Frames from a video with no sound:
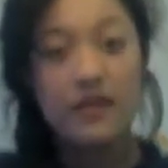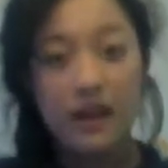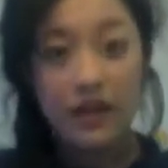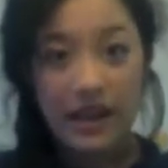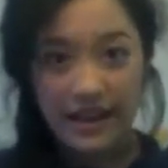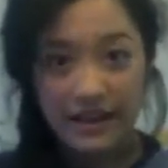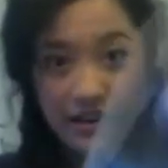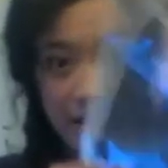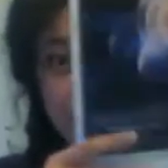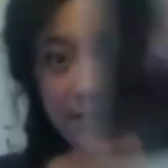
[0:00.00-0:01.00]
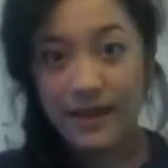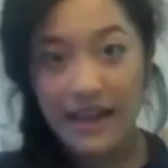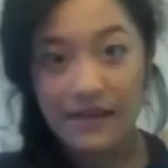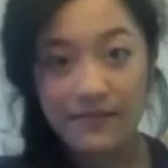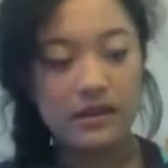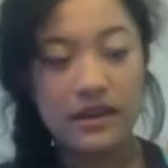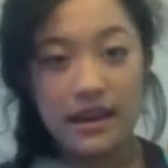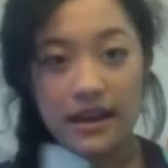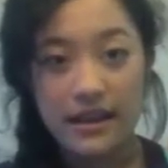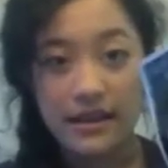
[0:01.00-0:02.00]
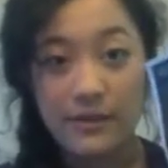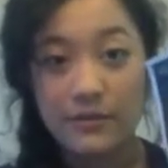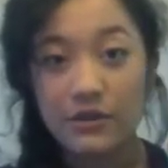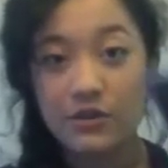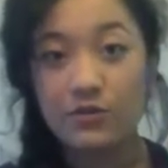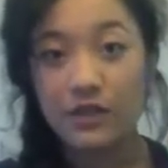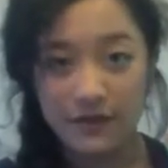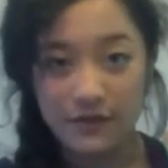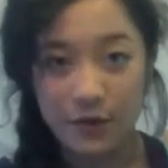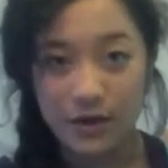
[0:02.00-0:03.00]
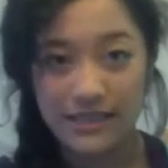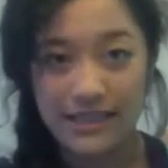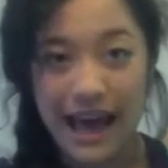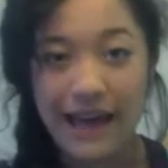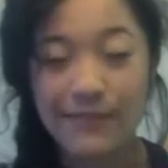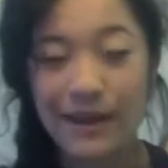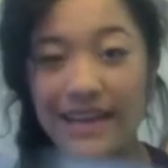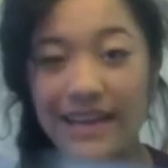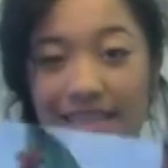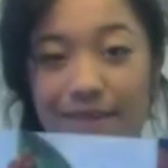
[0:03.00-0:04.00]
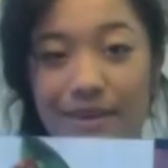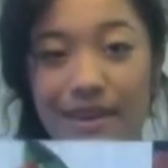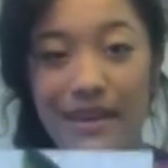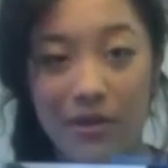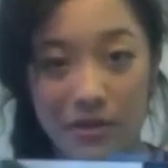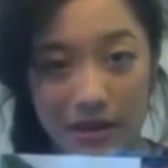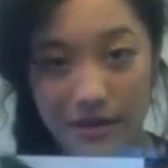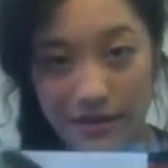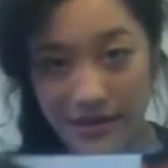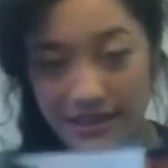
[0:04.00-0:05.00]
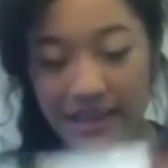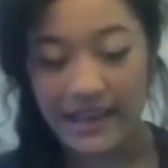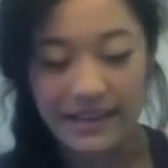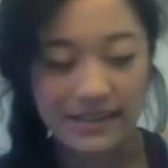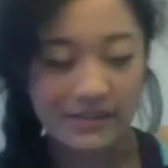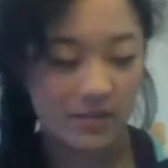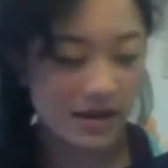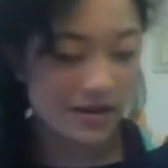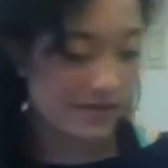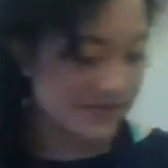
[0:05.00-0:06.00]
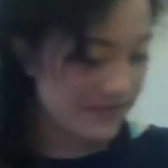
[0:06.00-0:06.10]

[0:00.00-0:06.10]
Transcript: Okay, not too bad. And then I'm going to reinforce that by taping it on the other side as well.